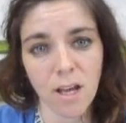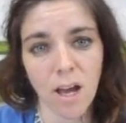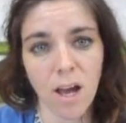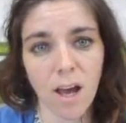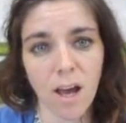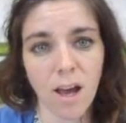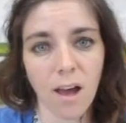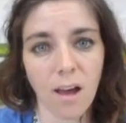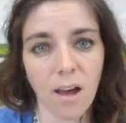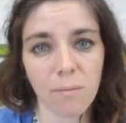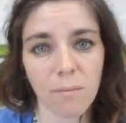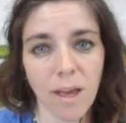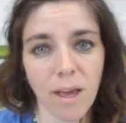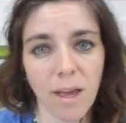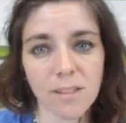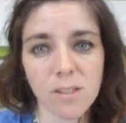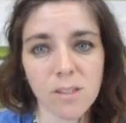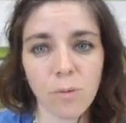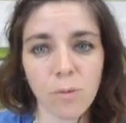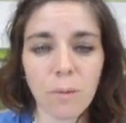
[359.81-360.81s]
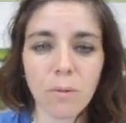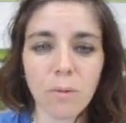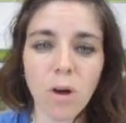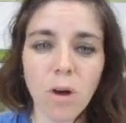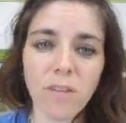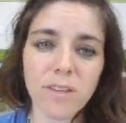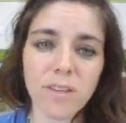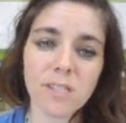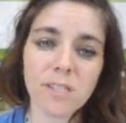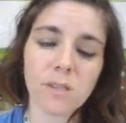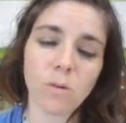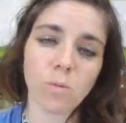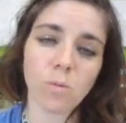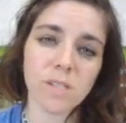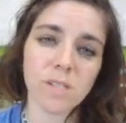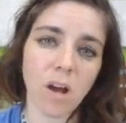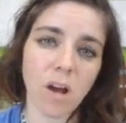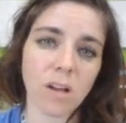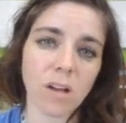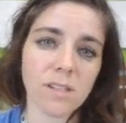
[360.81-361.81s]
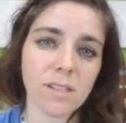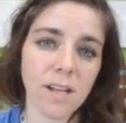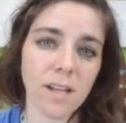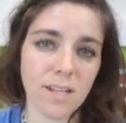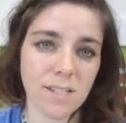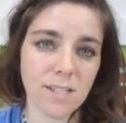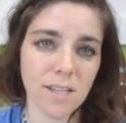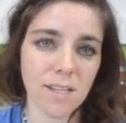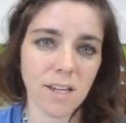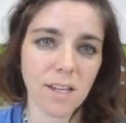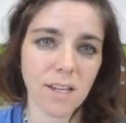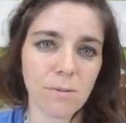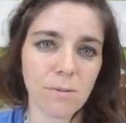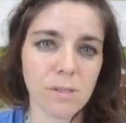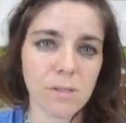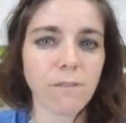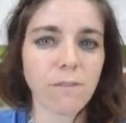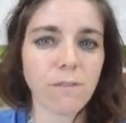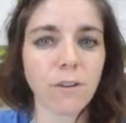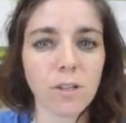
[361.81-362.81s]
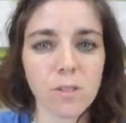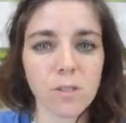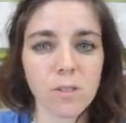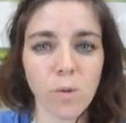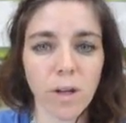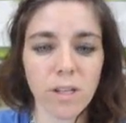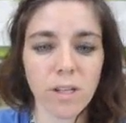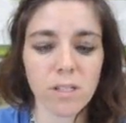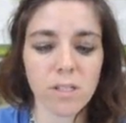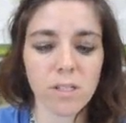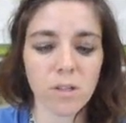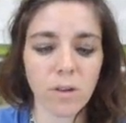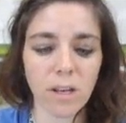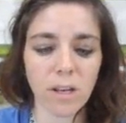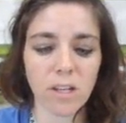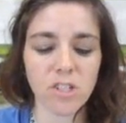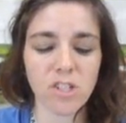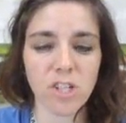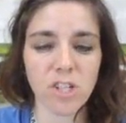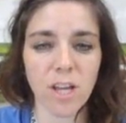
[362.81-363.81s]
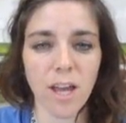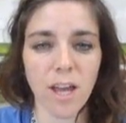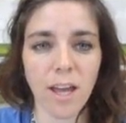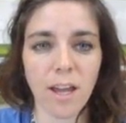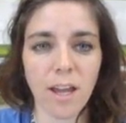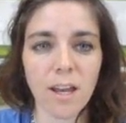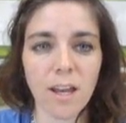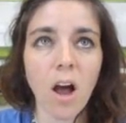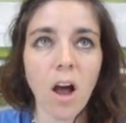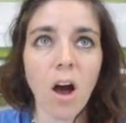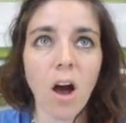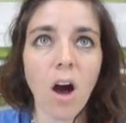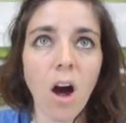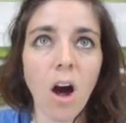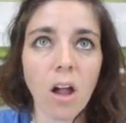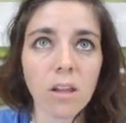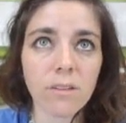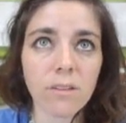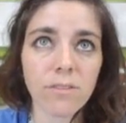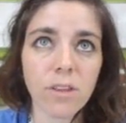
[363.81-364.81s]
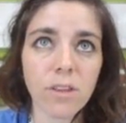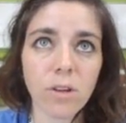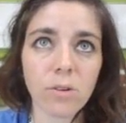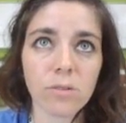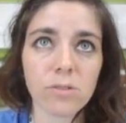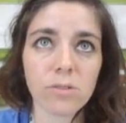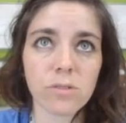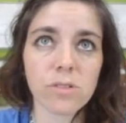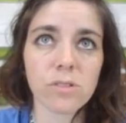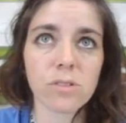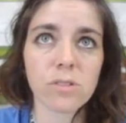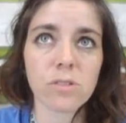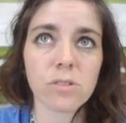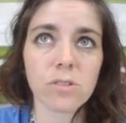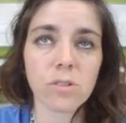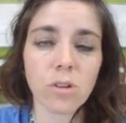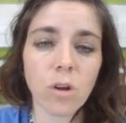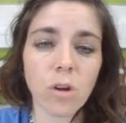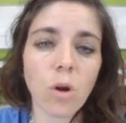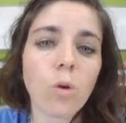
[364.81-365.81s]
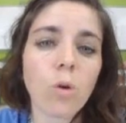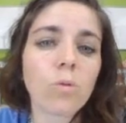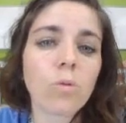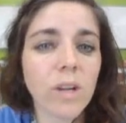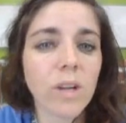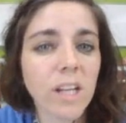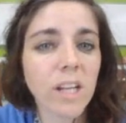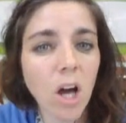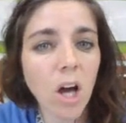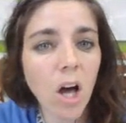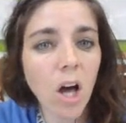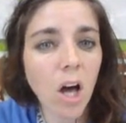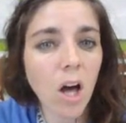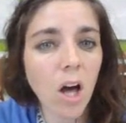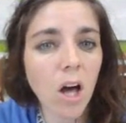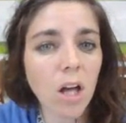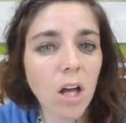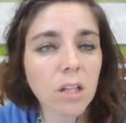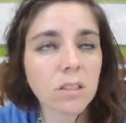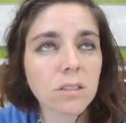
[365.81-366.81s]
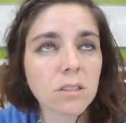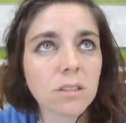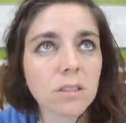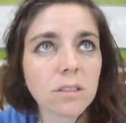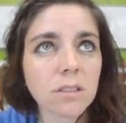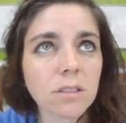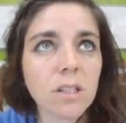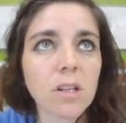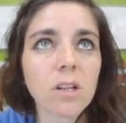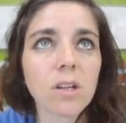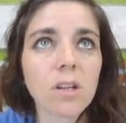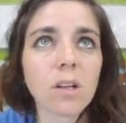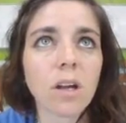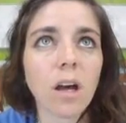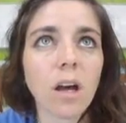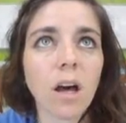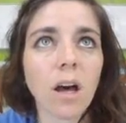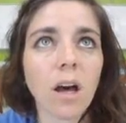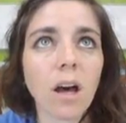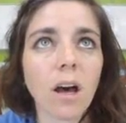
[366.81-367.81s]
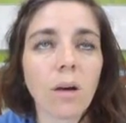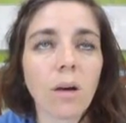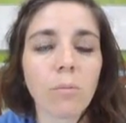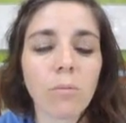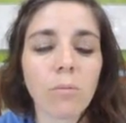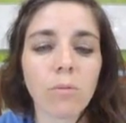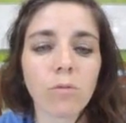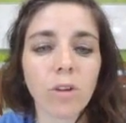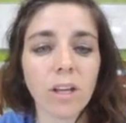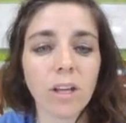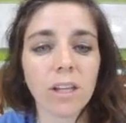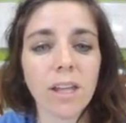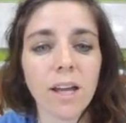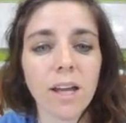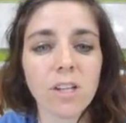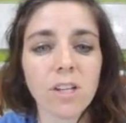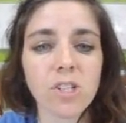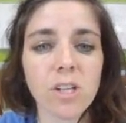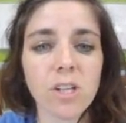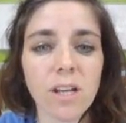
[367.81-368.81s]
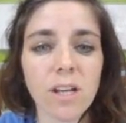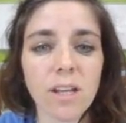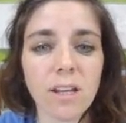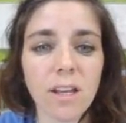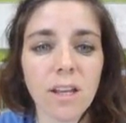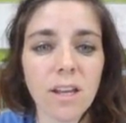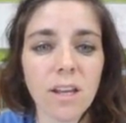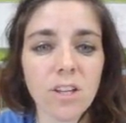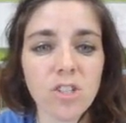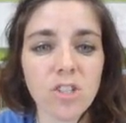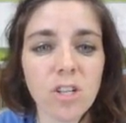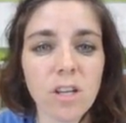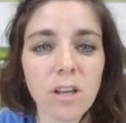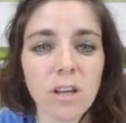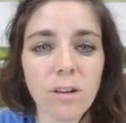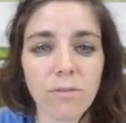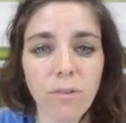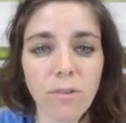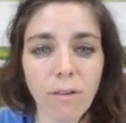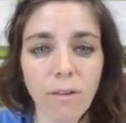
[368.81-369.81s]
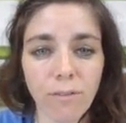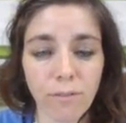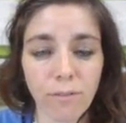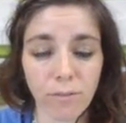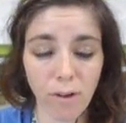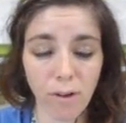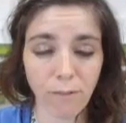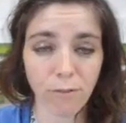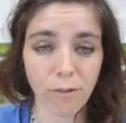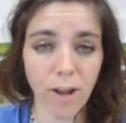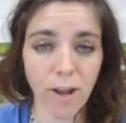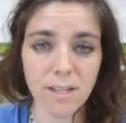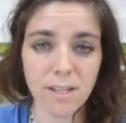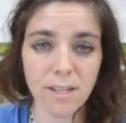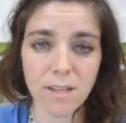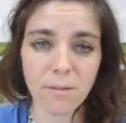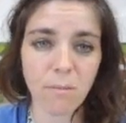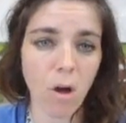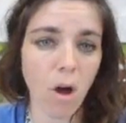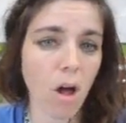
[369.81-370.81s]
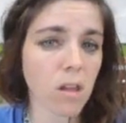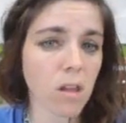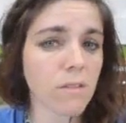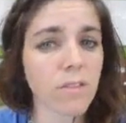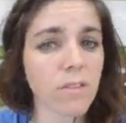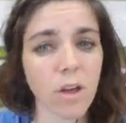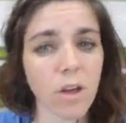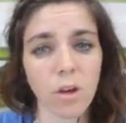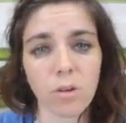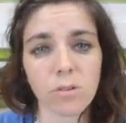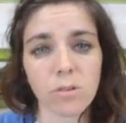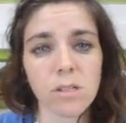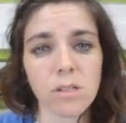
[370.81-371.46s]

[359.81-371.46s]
Um, and so people call this the Wisconsin idea. He first one to initiate all of those recall, um, reelection initiative, re- referendum, all of those